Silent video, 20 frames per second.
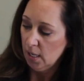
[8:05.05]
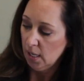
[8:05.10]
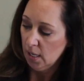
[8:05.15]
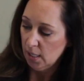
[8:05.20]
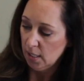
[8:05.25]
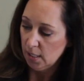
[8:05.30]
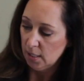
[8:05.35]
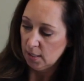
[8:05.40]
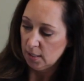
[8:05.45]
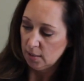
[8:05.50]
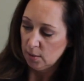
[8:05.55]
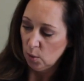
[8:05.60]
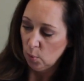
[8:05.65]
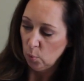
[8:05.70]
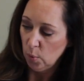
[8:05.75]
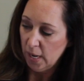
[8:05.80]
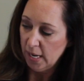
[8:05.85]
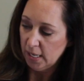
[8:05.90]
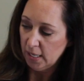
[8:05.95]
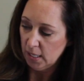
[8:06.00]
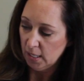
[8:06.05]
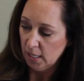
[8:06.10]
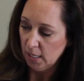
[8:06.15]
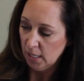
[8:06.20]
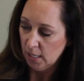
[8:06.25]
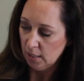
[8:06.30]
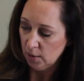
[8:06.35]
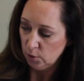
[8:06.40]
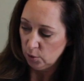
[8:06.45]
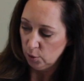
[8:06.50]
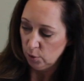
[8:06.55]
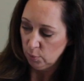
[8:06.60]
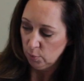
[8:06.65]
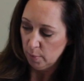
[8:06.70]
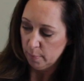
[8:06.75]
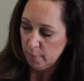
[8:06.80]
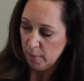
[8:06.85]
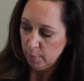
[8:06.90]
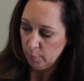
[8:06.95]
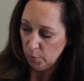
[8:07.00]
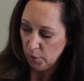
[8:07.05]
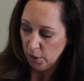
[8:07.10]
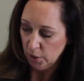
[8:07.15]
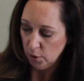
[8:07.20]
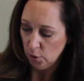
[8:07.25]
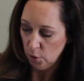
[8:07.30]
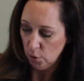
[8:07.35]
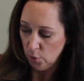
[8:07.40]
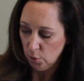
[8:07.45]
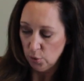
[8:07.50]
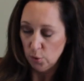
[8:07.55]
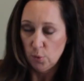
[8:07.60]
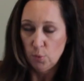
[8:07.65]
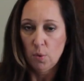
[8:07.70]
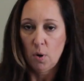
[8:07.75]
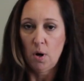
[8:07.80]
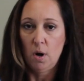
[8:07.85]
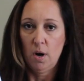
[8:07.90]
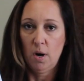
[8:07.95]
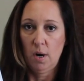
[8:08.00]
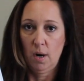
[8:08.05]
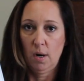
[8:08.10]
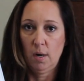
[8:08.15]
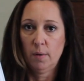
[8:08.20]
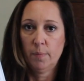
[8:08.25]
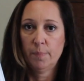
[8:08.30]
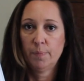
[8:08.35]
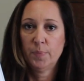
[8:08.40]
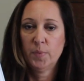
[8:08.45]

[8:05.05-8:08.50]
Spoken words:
it is awakening to remembering who you are,